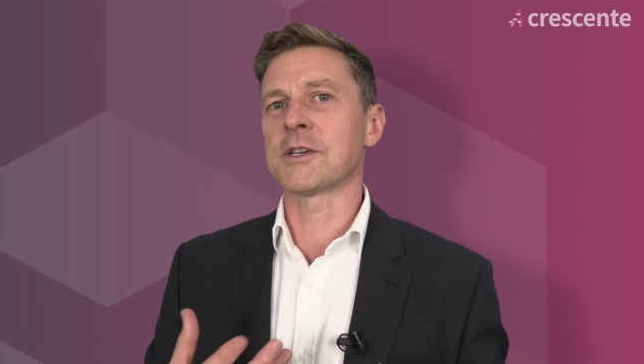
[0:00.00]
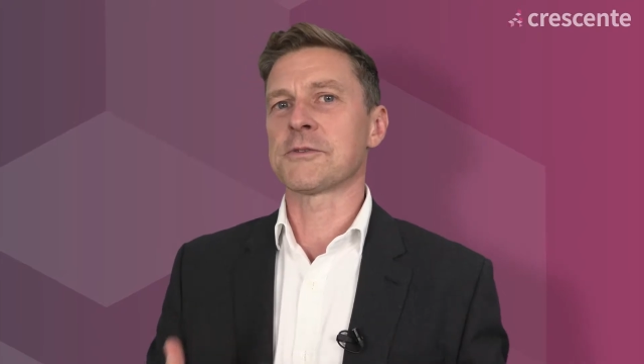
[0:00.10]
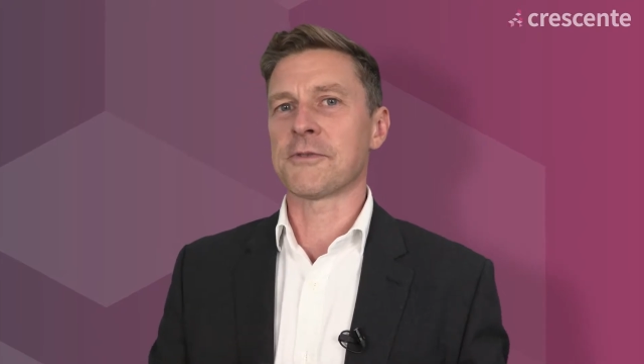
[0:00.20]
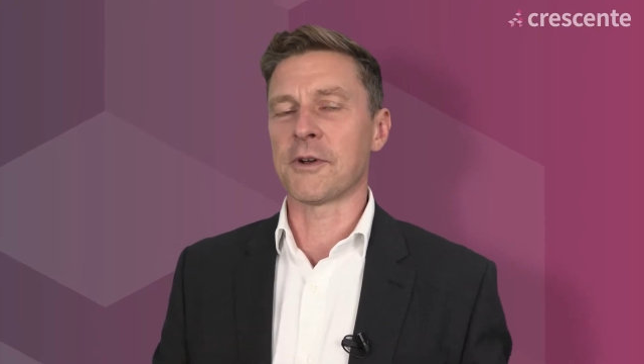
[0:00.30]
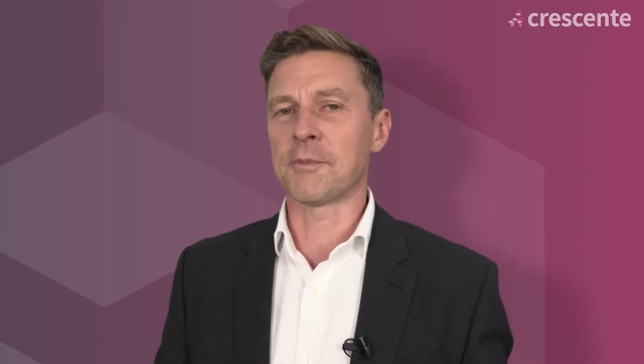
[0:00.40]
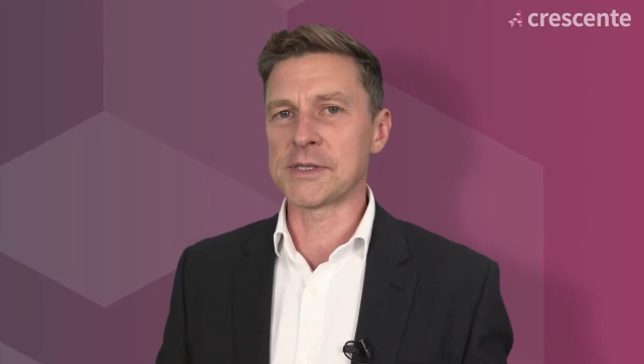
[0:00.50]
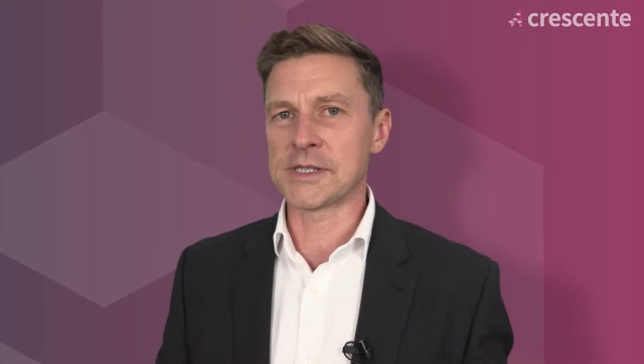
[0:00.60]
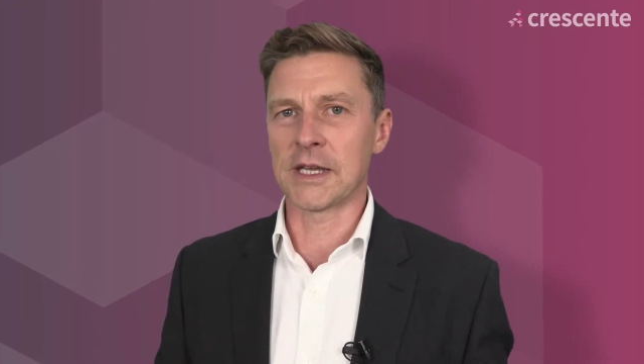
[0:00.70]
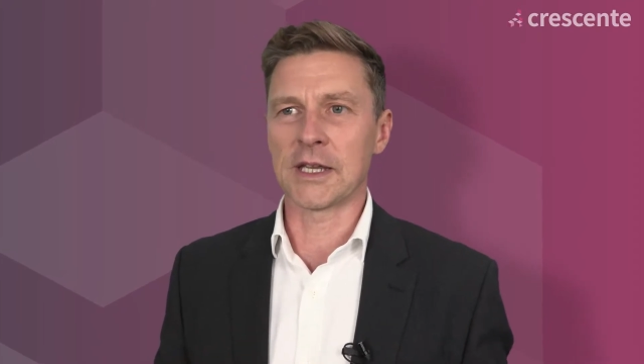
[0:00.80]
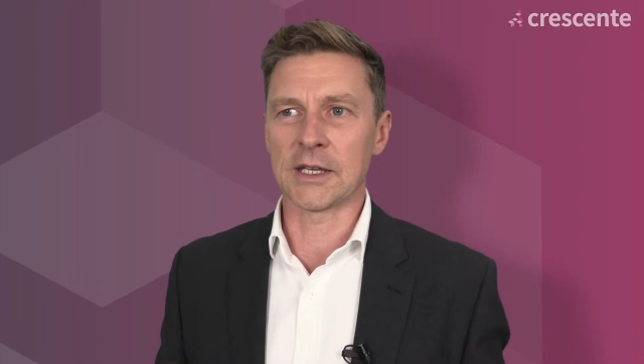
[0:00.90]
us for a
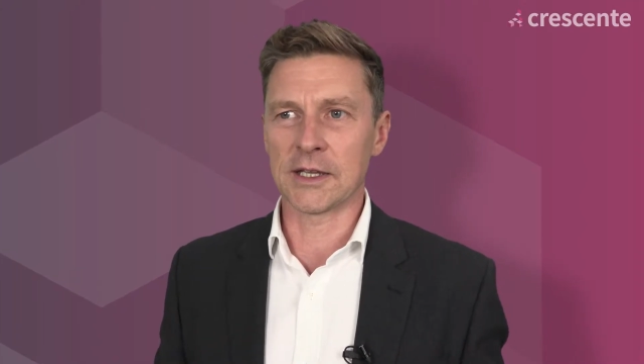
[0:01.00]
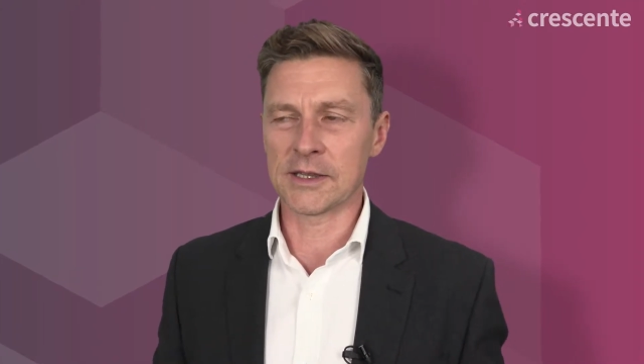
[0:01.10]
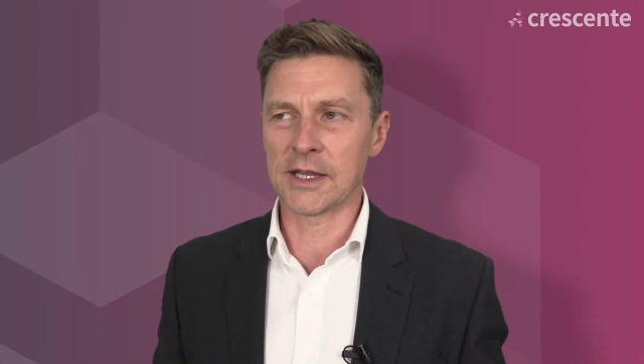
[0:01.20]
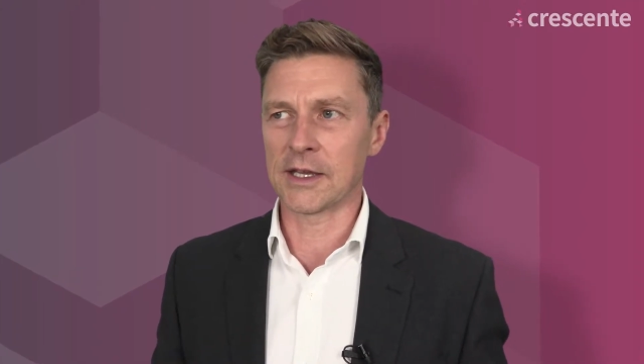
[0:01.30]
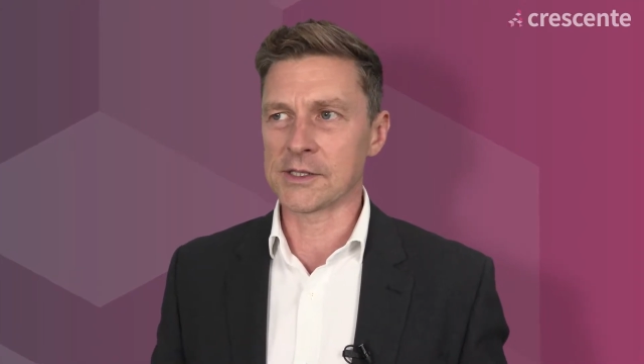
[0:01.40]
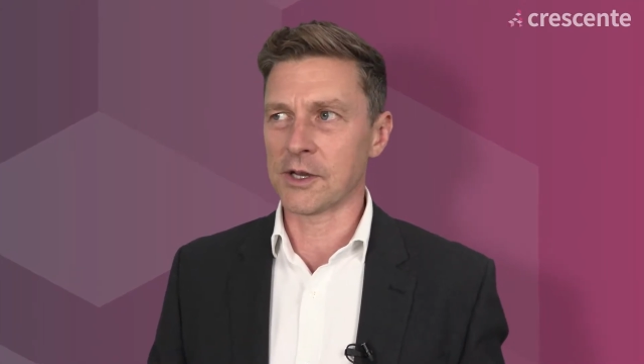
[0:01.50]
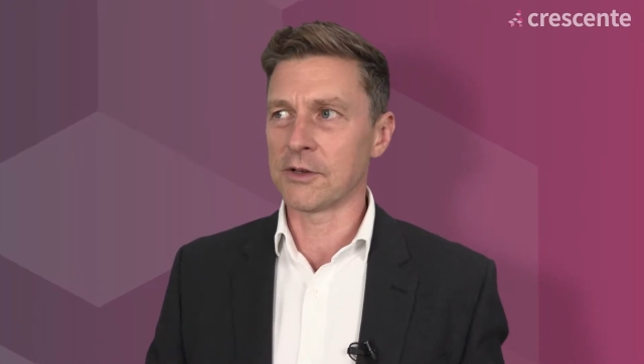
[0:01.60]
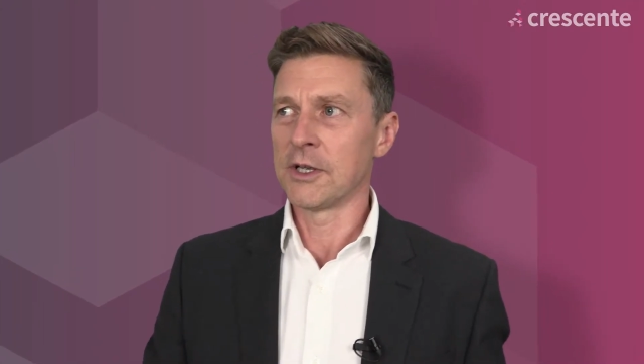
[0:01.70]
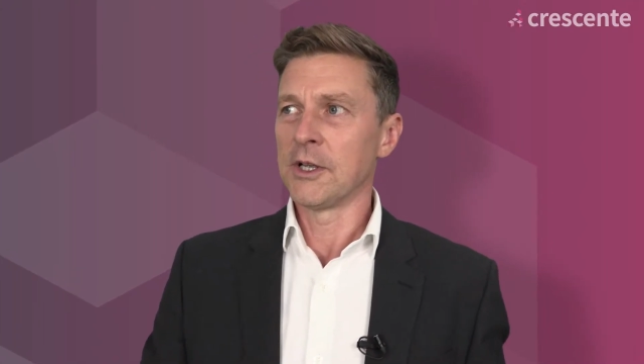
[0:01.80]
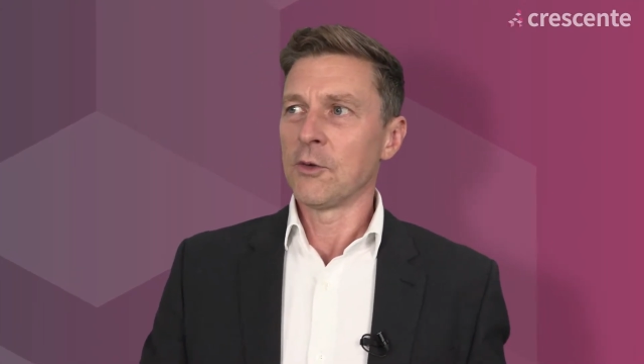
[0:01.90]
particular thing. So
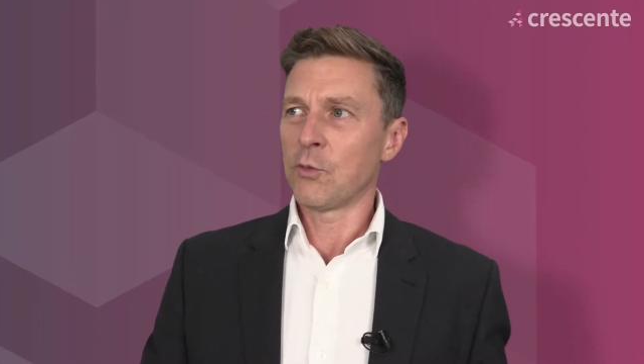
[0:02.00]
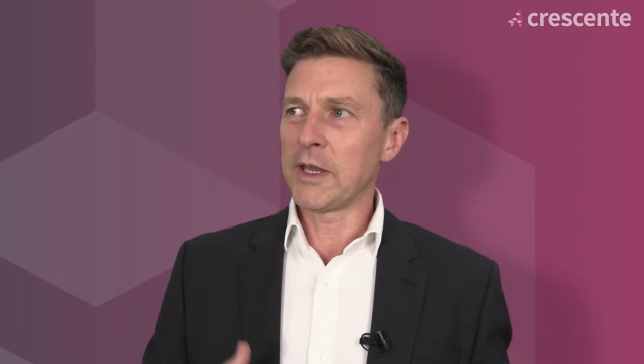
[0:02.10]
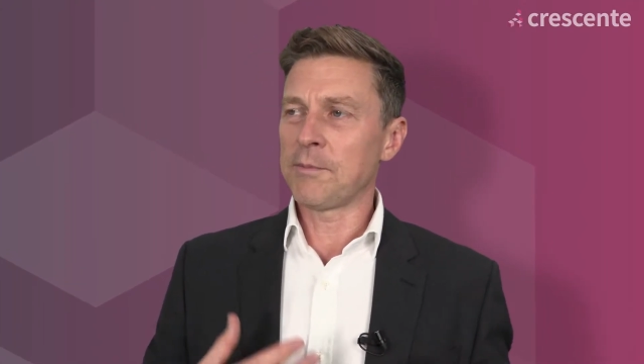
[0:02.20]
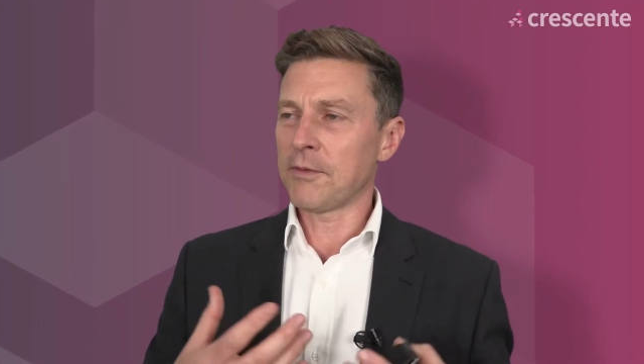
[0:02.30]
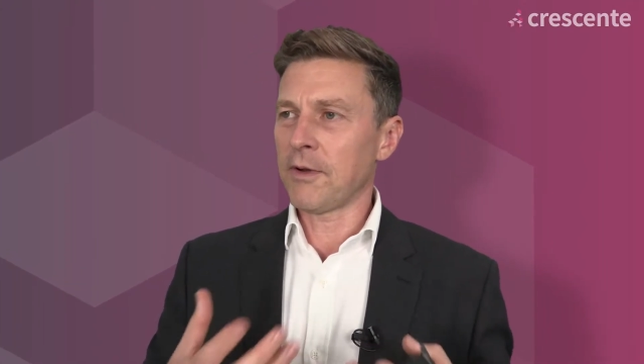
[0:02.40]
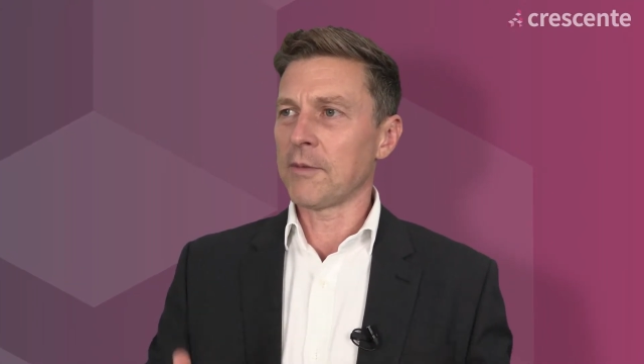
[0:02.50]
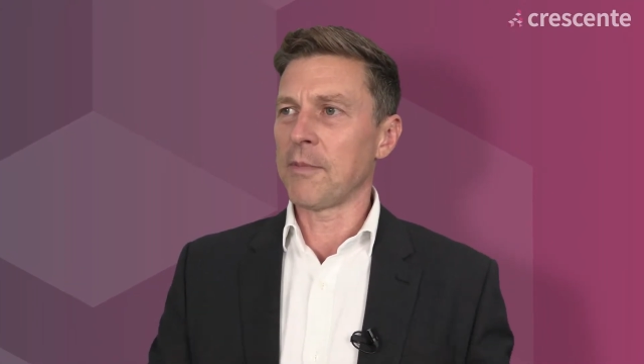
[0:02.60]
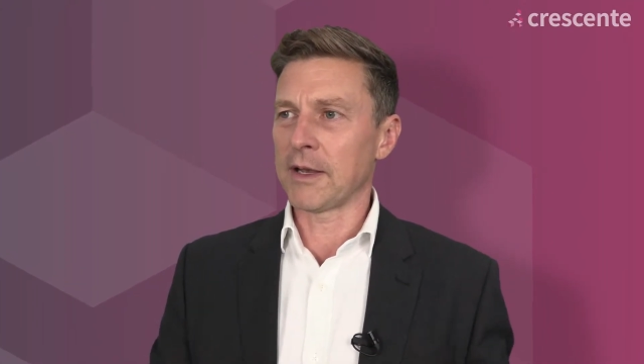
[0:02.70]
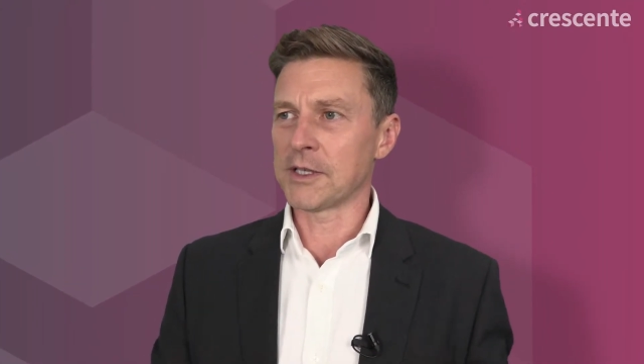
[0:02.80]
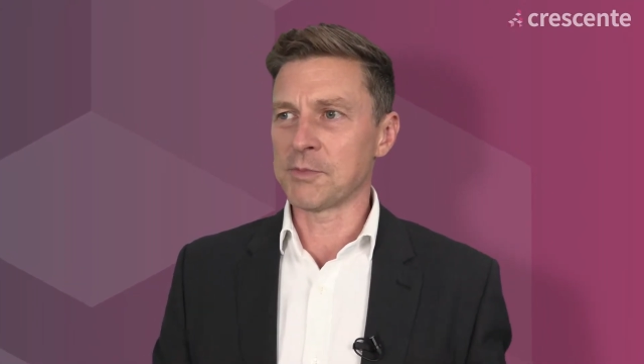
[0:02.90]
we provide
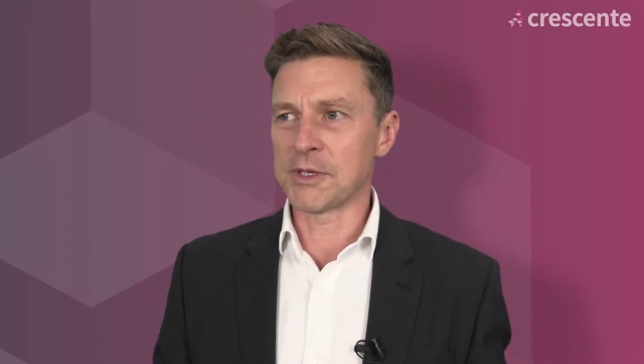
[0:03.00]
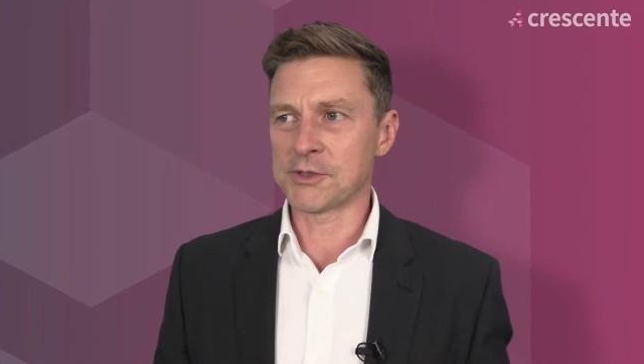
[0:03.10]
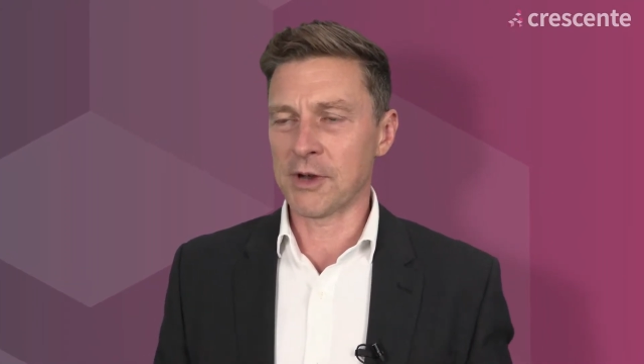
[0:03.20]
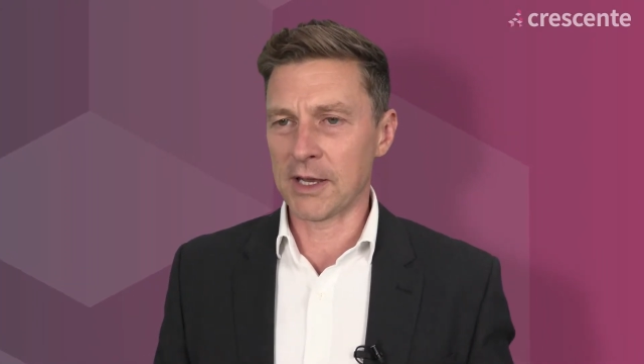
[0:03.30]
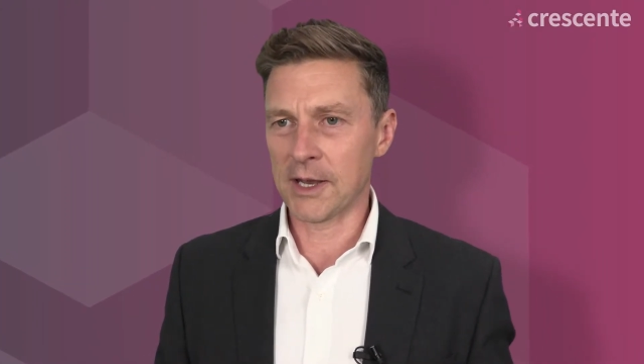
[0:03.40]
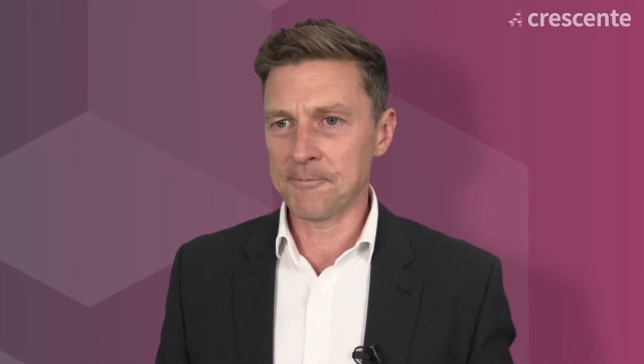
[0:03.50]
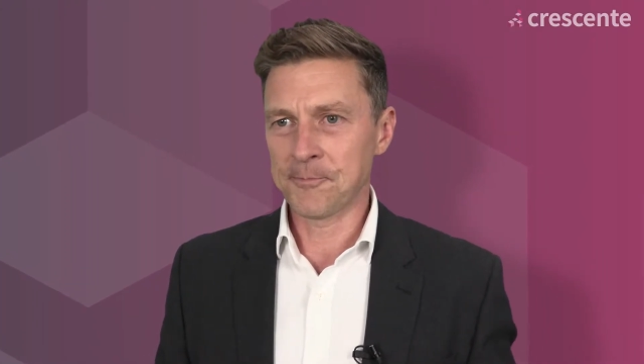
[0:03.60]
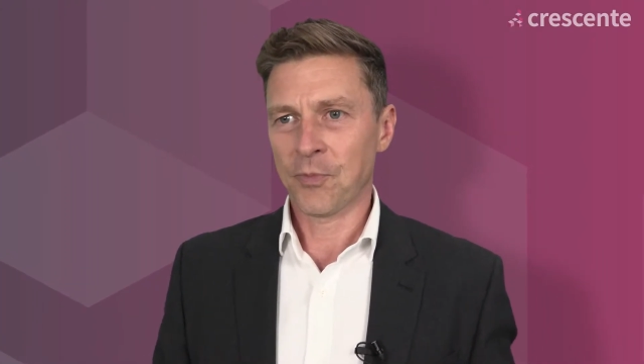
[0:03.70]
management training,